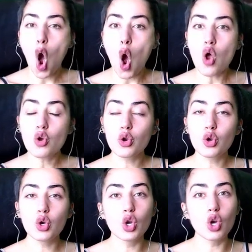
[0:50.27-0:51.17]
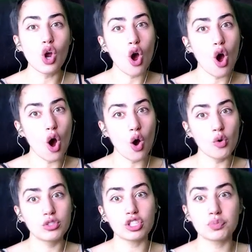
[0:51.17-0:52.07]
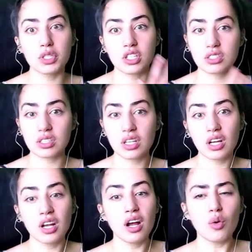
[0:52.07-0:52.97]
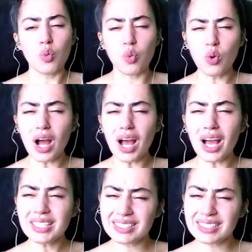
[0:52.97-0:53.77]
What happened? No, just Steph because. Curry. What?